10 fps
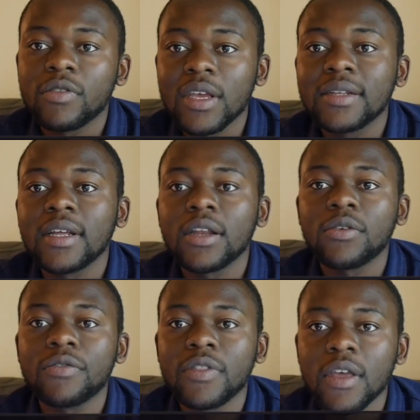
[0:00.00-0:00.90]
the Internet
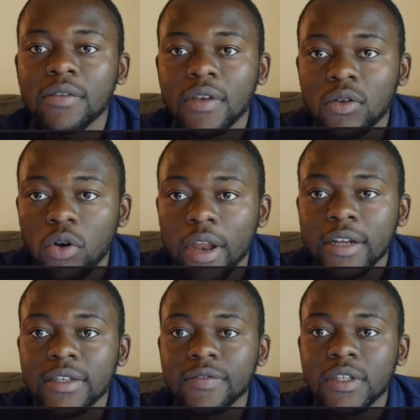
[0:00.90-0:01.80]
of Things and
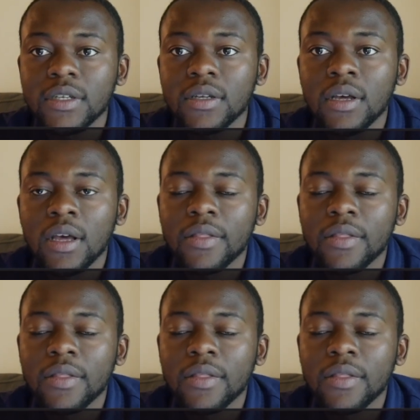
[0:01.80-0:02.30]
connectivity.